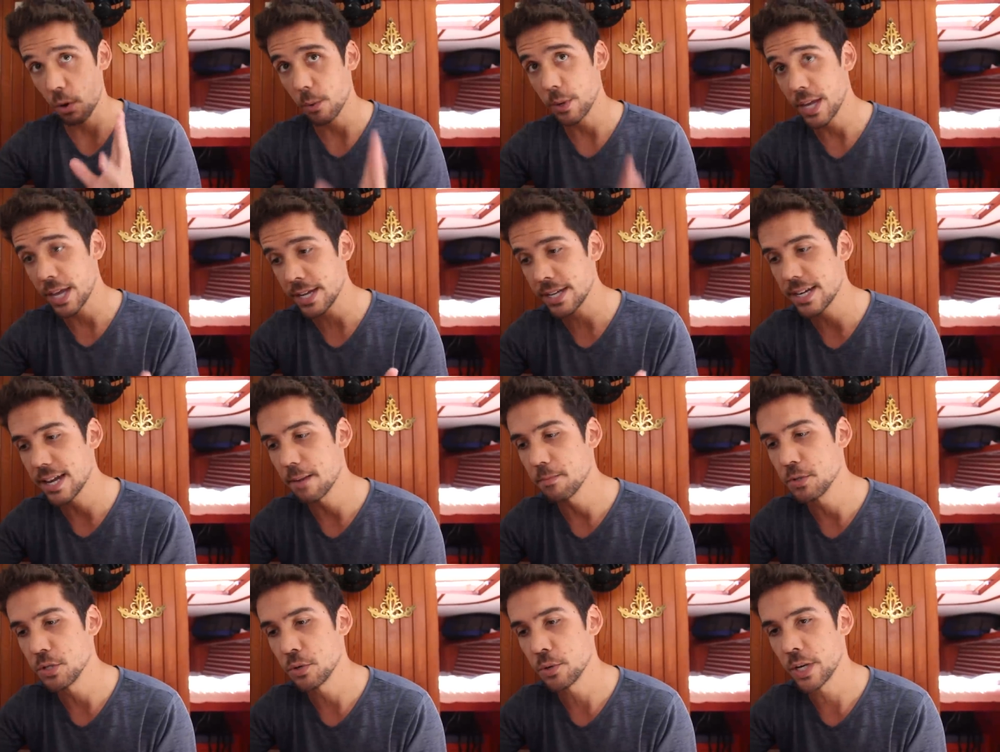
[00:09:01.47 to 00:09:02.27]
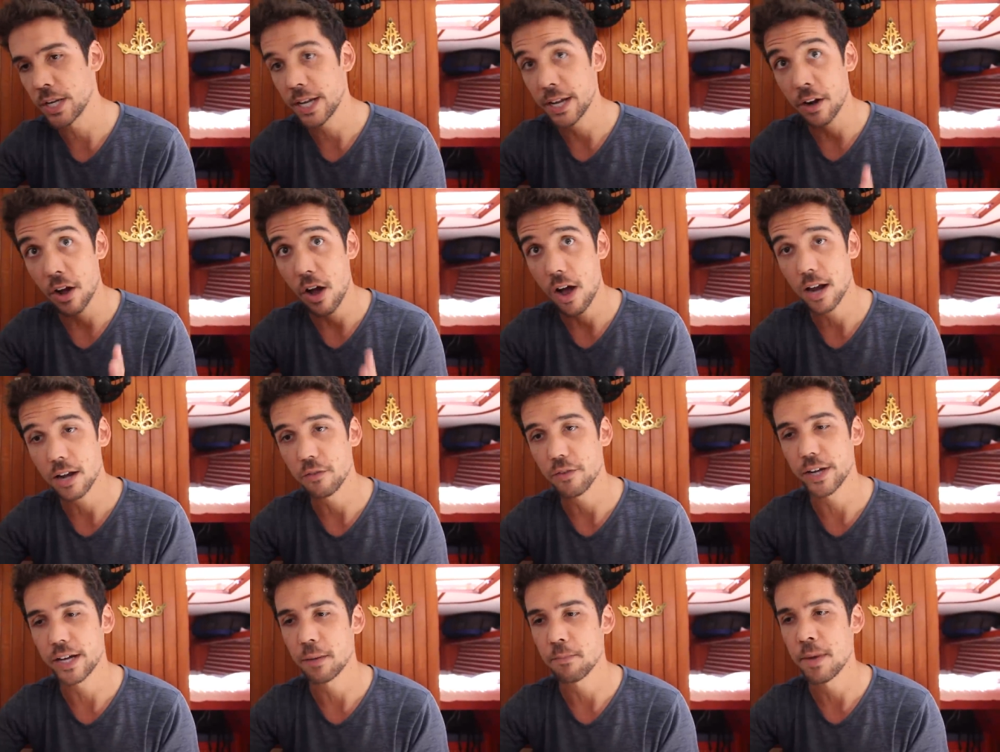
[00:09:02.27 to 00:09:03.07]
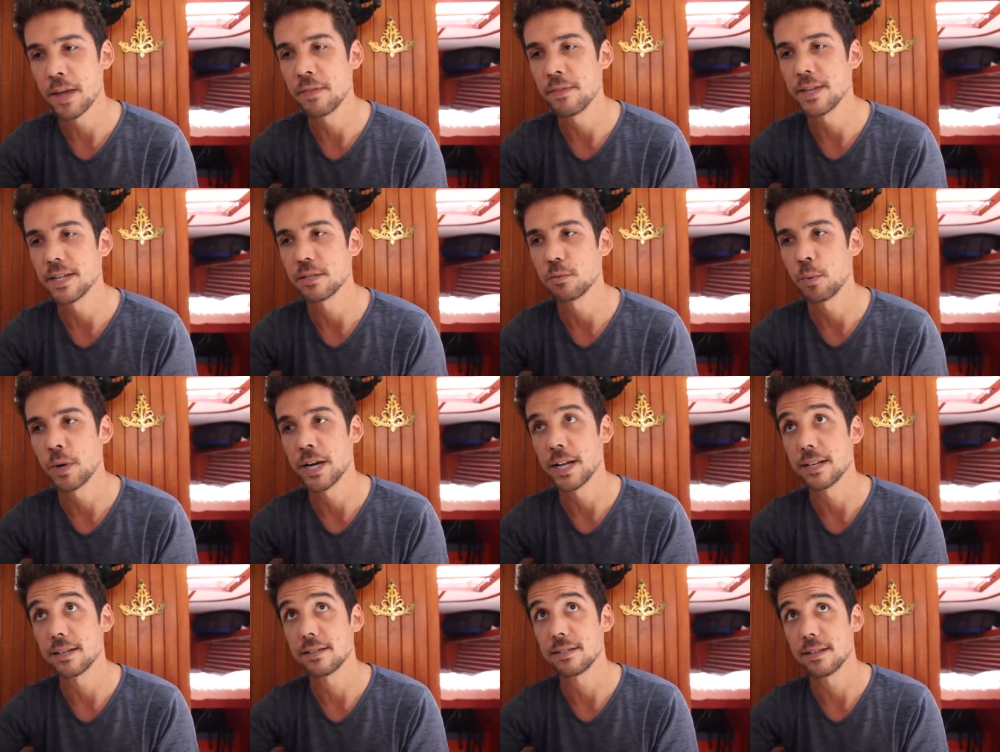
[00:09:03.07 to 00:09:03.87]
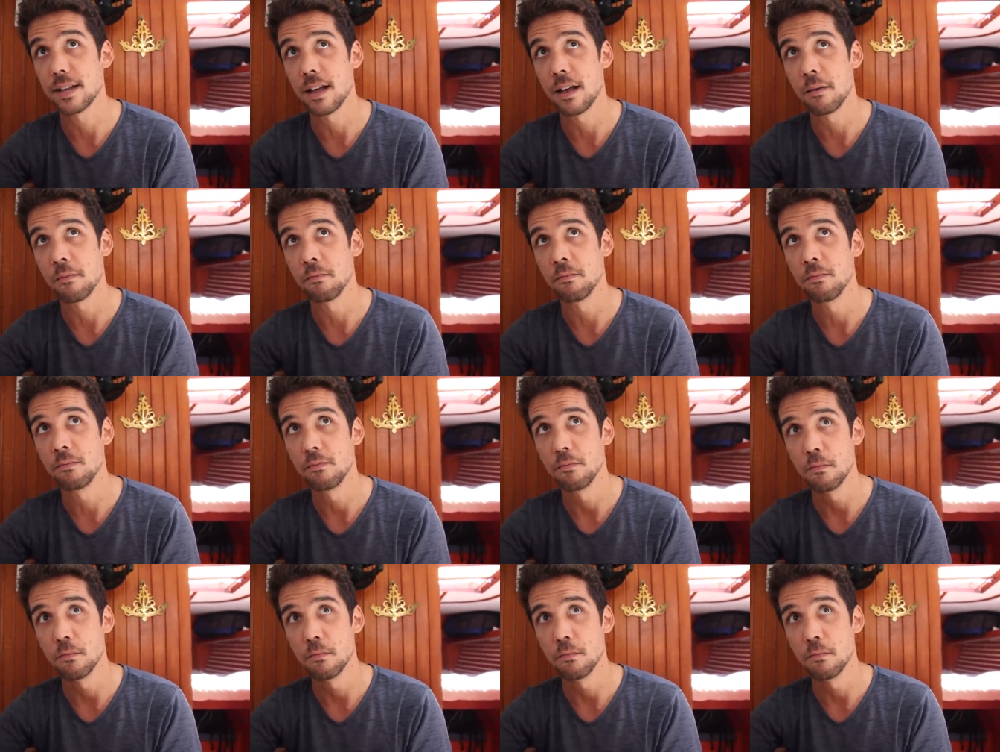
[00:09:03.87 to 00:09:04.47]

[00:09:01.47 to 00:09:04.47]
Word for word: what we ended up doing, and I highly recommend this when it's um,